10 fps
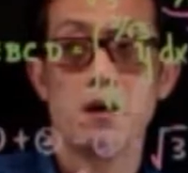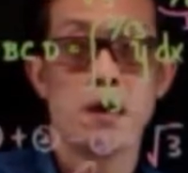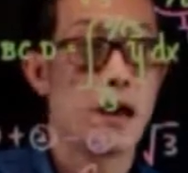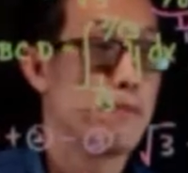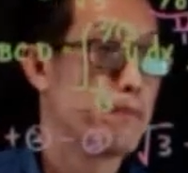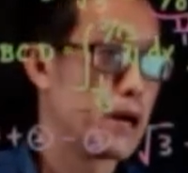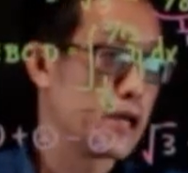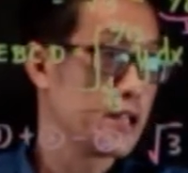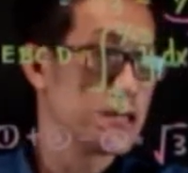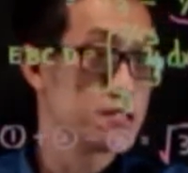and
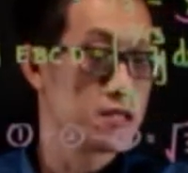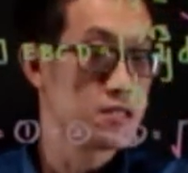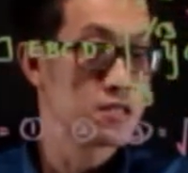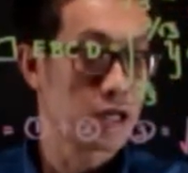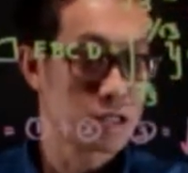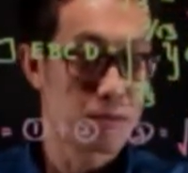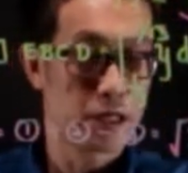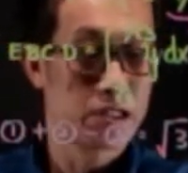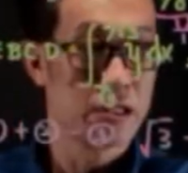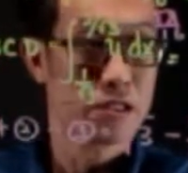minus this
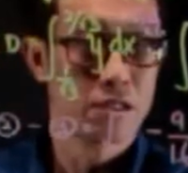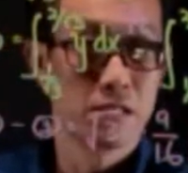expression.